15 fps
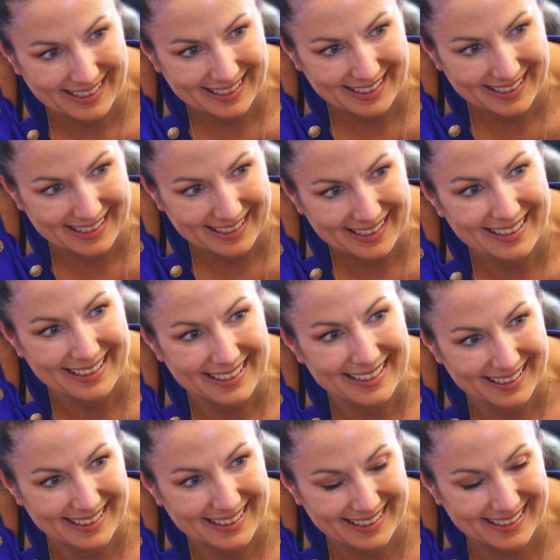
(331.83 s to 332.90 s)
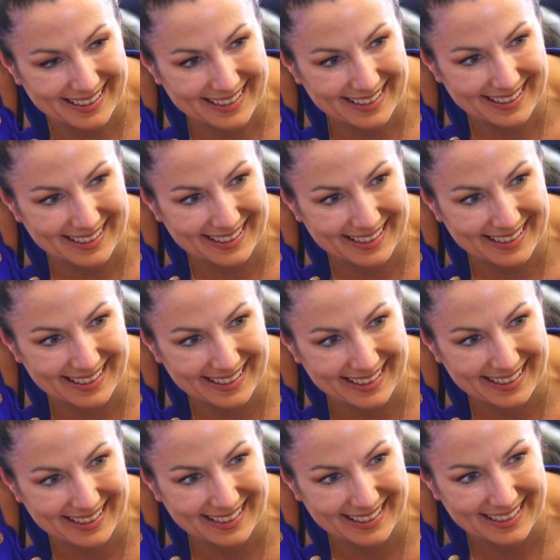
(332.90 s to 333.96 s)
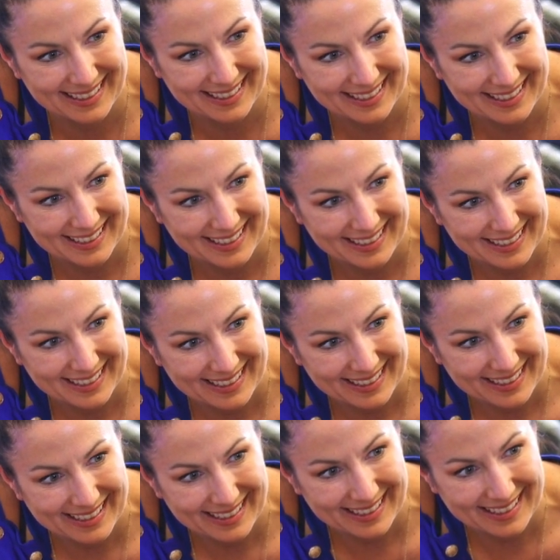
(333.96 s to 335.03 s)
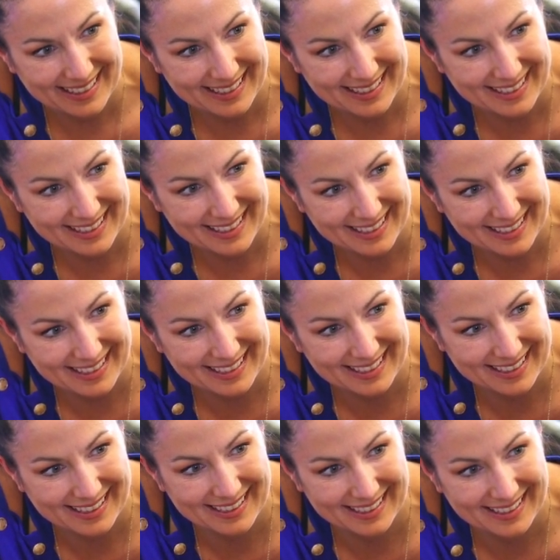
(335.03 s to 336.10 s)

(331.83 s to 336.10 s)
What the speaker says: (silent)